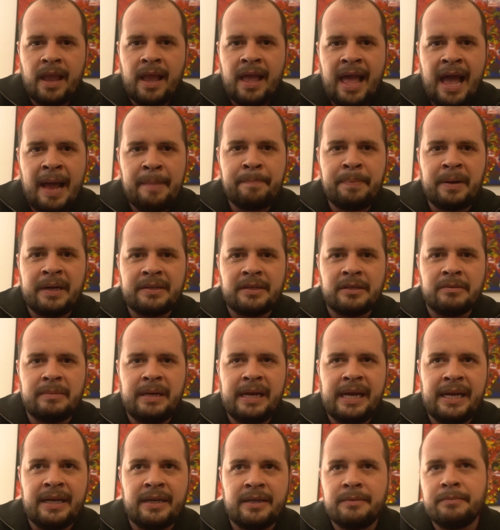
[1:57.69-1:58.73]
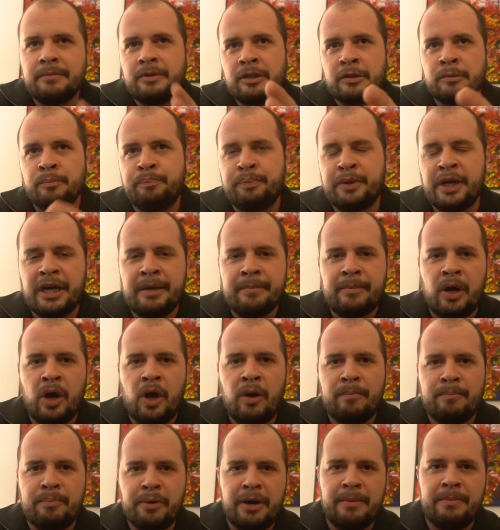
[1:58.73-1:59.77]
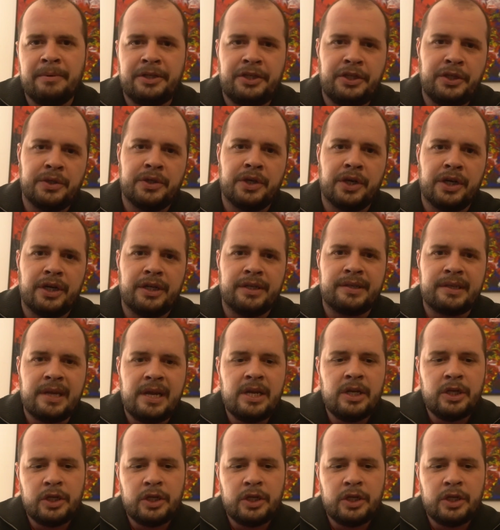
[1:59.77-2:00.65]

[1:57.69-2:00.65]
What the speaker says: Het puzzle male, bring him home, bring him to 2 girls,